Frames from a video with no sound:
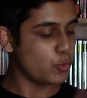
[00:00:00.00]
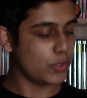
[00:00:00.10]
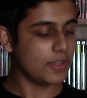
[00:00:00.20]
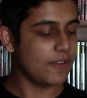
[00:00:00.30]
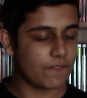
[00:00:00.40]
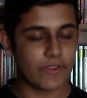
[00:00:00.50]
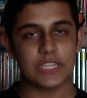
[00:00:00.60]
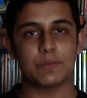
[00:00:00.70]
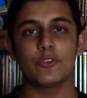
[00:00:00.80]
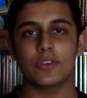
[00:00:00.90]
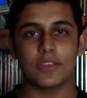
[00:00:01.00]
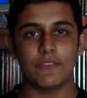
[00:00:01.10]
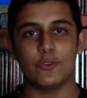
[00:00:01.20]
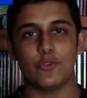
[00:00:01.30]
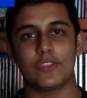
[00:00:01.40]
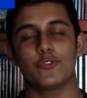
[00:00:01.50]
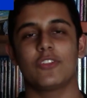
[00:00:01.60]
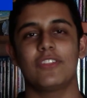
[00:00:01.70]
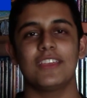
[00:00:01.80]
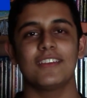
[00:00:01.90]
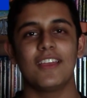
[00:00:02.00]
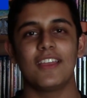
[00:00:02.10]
Twitter, Facebook, if you do that sort of thing,